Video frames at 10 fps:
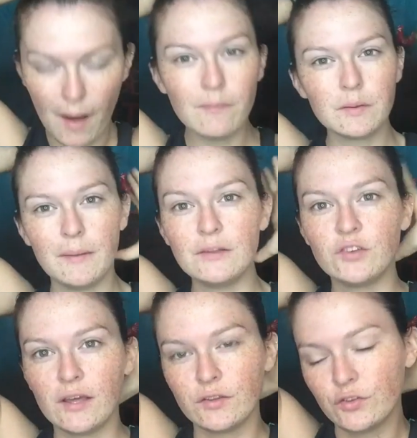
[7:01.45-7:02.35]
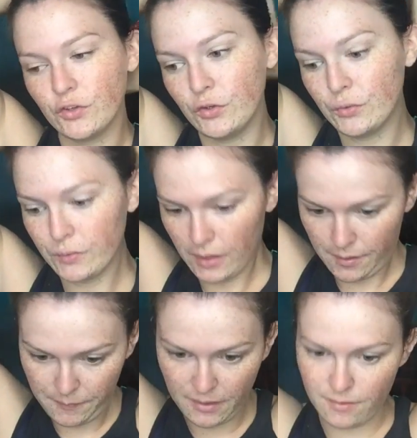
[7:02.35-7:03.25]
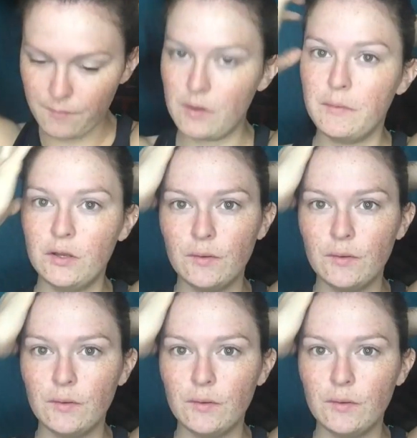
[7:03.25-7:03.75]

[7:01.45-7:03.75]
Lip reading: probably my chest too, because I'm going to be